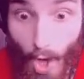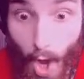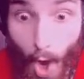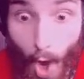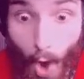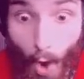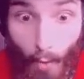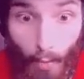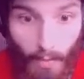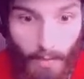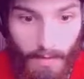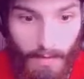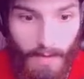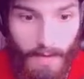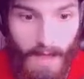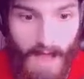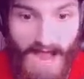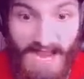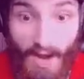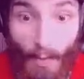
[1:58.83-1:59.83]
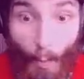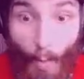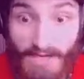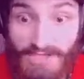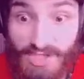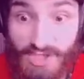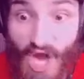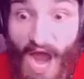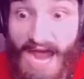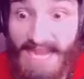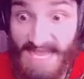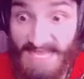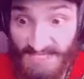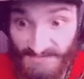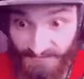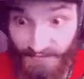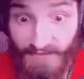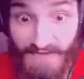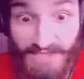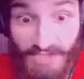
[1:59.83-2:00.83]
No! I got one shot. It's
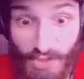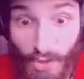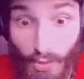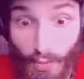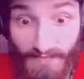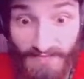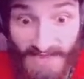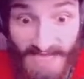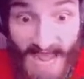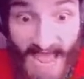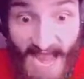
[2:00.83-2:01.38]
for this dude with the